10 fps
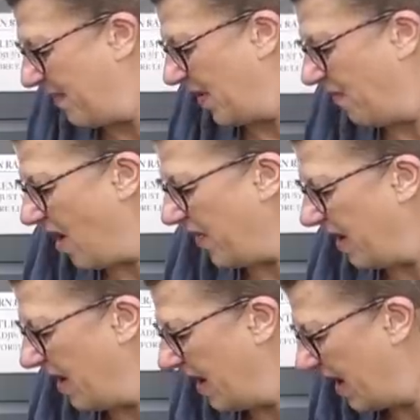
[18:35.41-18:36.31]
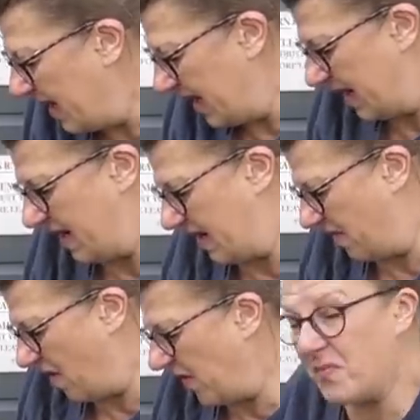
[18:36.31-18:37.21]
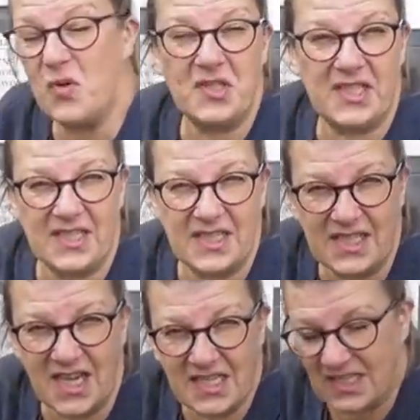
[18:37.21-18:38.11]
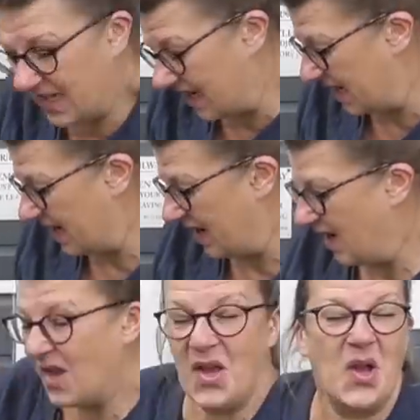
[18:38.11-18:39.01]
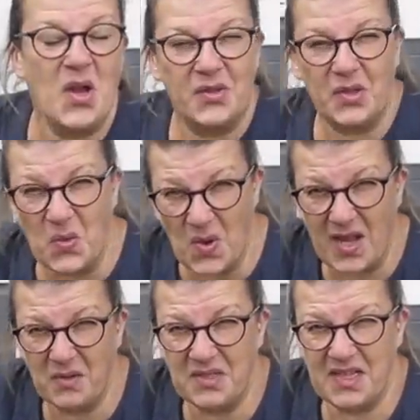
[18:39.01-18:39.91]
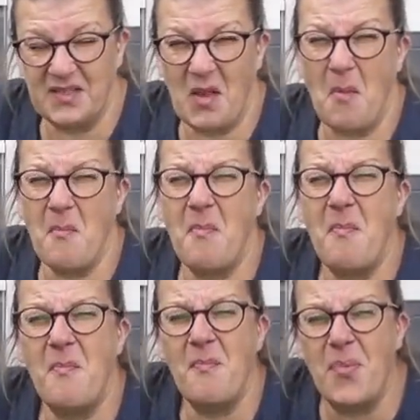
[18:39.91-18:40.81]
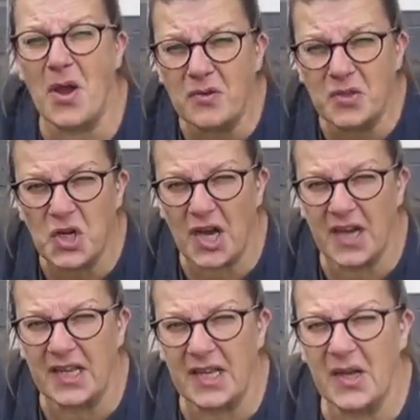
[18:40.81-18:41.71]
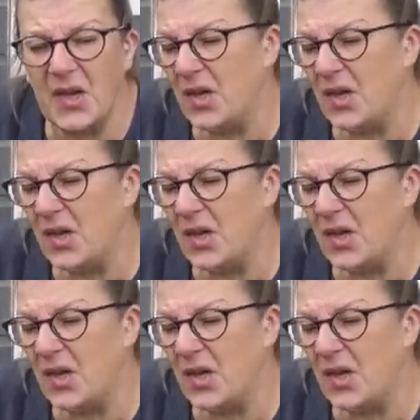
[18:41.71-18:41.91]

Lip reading: But rather more disconcertingly, the ground is bone dry.